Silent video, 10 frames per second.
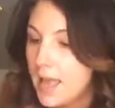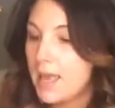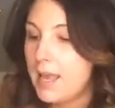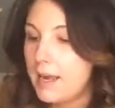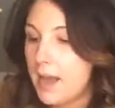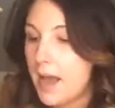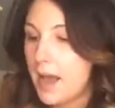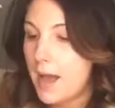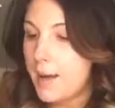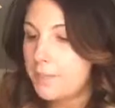And
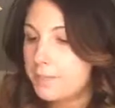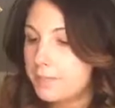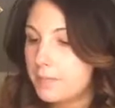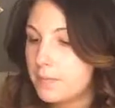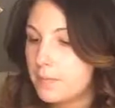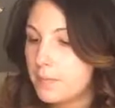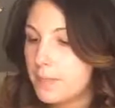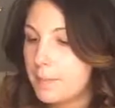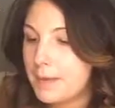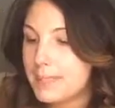
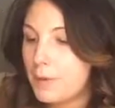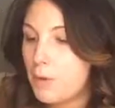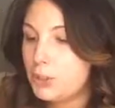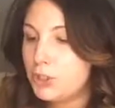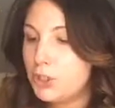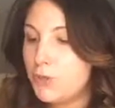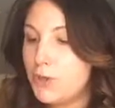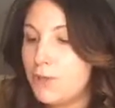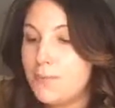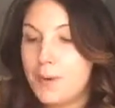because they want you to know that
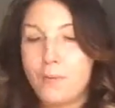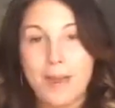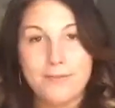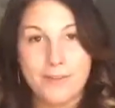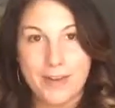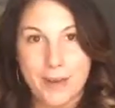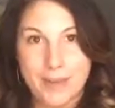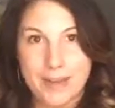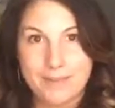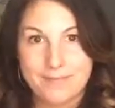you've been wavering a
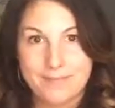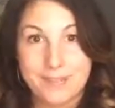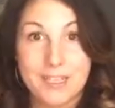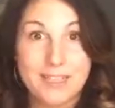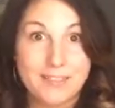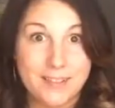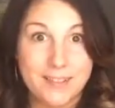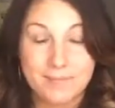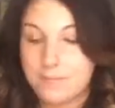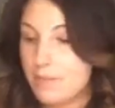bit, clearly.
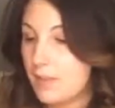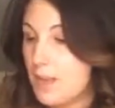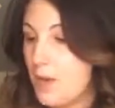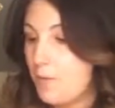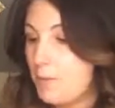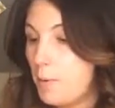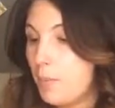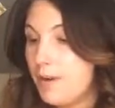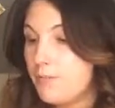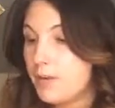We've been
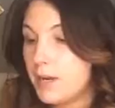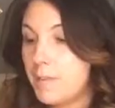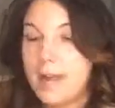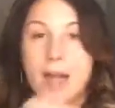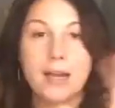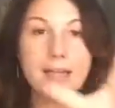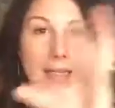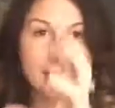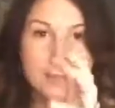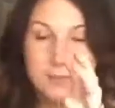wavering a bit
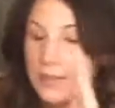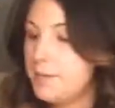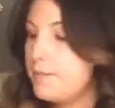collectively.